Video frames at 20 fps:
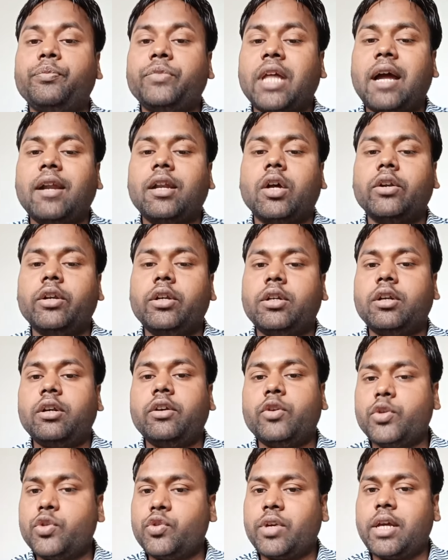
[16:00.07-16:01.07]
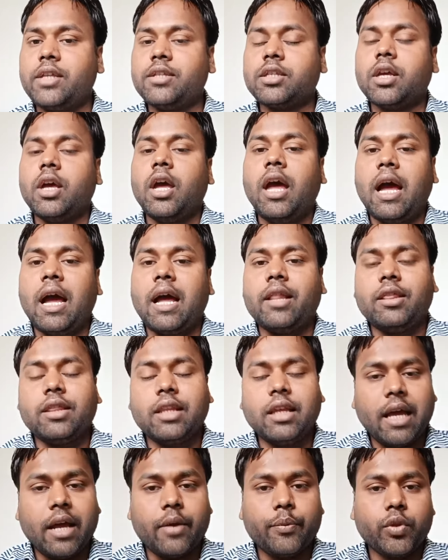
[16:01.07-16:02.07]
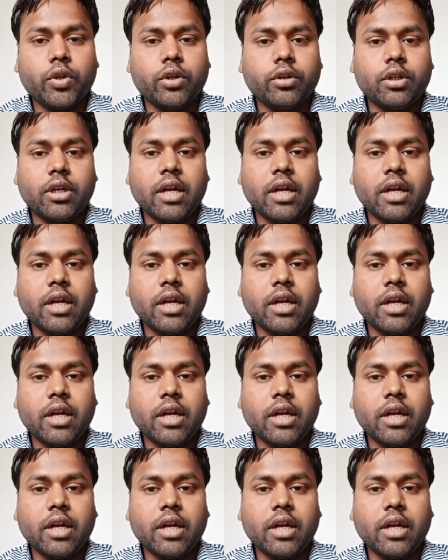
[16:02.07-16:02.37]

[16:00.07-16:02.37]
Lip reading: that auditor resigns and then another